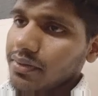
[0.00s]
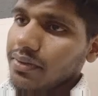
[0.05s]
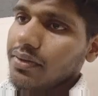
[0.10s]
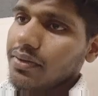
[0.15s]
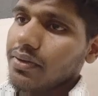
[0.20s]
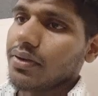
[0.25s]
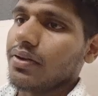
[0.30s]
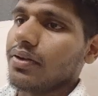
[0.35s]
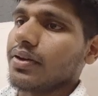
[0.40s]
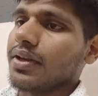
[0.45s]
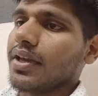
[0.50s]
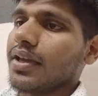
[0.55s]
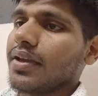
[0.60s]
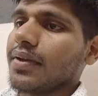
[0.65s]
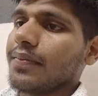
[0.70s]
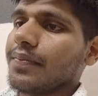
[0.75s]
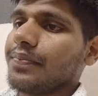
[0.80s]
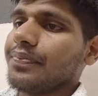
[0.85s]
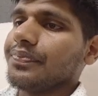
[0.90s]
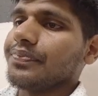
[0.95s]
Okay,
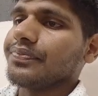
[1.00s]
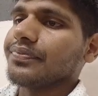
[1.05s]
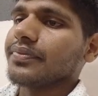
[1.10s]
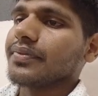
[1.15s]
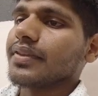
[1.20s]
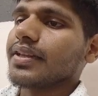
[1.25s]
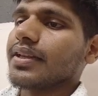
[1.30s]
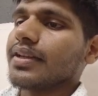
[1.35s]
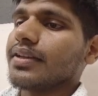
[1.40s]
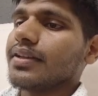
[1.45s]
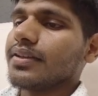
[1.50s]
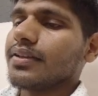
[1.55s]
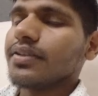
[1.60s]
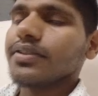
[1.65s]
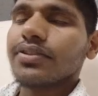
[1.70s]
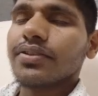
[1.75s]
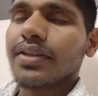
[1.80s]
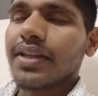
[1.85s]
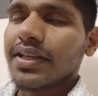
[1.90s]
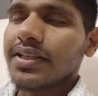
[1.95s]

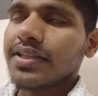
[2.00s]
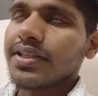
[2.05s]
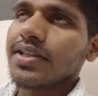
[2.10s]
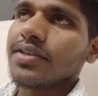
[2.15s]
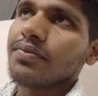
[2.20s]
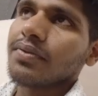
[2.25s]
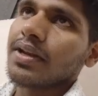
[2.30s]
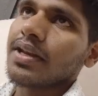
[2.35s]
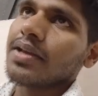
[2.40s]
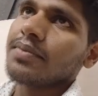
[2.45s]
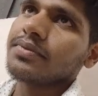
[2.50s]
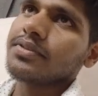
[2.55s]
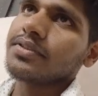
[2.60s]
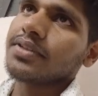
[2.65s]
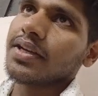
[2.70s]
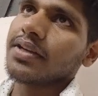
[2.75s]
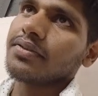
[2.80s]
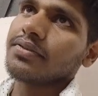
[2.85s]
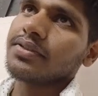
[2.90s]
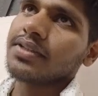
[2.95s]
so this is what I'm
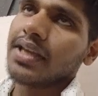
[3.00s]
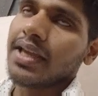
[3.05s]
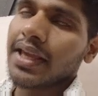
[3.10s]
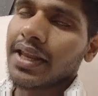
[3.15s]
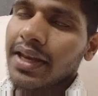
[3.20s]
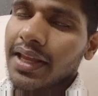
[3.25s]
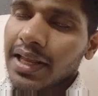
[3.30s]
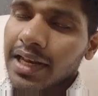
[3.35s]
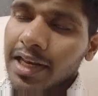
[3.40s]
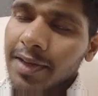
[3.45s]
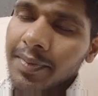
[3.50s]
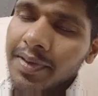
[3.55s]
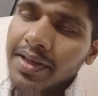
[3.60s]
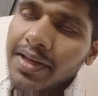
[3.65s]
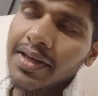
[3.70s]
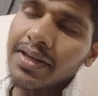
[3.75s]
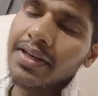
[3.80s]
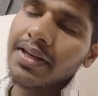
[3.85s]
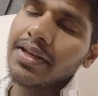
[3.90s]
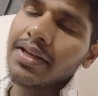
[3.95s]
trying to say, and
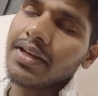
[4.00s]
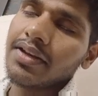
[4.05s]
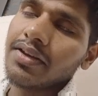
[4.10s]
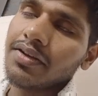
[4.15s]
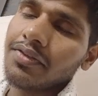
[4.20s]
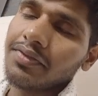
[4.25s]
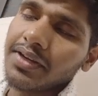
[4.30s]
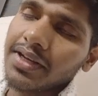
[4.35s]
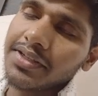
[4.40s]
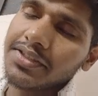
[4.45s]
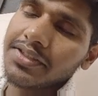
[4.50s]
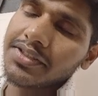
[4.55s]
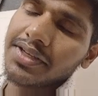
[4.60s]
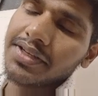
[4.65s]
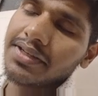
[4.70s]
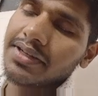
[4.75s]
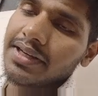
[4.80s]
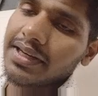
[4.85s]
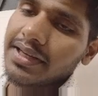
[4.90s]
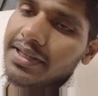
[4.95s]
eliminating the need of touch and
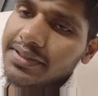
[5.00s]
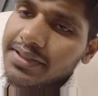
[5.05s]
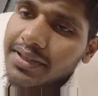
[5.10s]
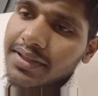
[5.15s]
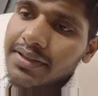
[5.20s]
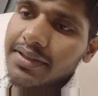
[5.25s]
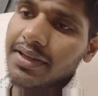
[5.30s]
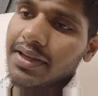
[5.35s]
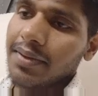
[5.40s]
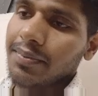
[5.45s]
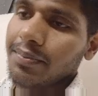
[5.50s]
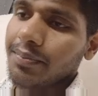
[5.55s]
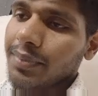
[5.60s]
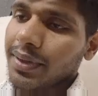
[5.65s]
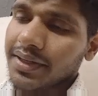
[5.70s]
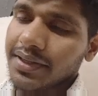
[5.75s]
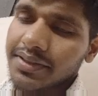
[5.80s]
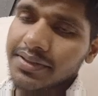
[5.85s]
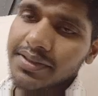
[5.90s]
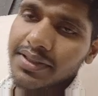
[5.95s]
clicks and
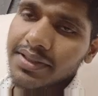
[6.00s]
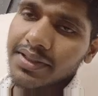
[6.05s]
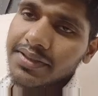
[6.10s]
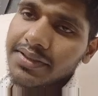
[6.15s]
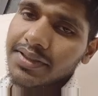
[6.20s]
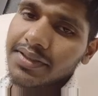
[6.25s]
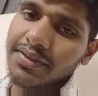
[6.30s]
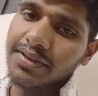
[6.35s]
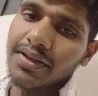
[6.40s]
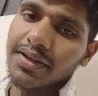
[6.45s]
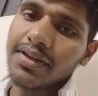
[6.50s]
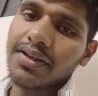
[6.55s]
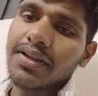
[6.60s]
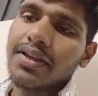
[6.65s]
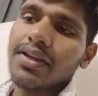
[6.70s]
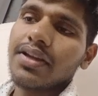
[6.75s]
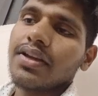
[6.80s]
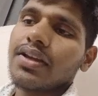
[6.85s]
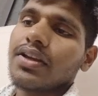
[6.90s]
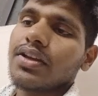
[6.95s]
buttons, etc.
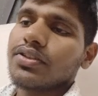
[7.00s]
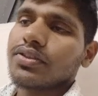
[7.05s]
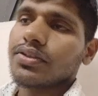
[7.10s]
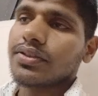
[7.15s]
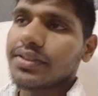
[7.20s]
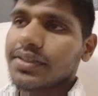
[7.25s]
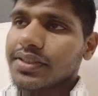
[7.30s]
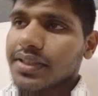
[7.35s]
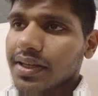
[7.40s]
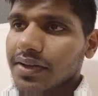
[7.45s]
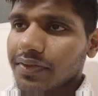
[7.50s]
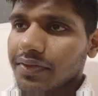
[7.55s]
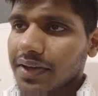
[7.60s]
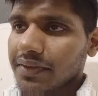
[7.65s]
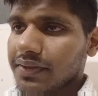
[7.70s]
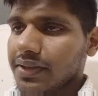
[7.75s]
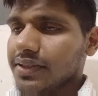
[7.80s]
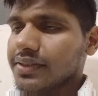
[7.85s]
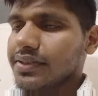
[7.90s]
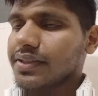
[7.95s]
These are the 5
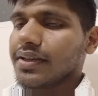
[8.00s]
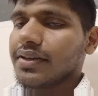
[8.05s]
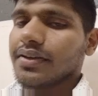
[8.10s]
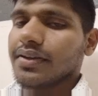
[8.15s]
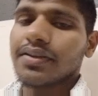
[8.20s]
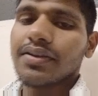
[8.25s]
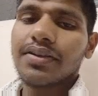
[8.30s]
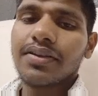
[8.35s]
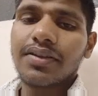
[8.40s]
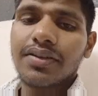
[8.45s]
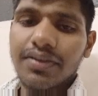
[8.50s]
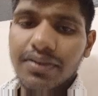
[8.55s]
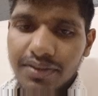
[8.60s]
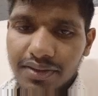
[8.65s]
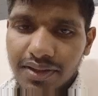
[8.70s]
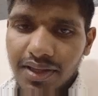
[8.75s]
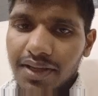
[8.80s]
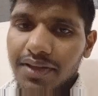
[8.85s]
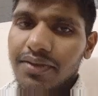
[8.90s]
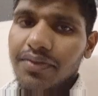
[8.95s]
things that.
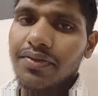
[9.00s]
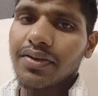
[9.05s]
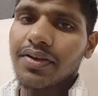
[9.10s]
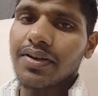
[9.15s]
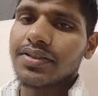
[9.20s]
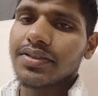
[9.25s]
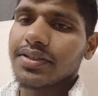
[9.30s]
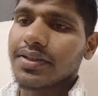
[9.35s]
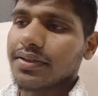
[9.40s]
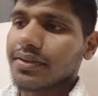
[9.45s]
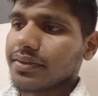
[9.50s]
Thank you for watching.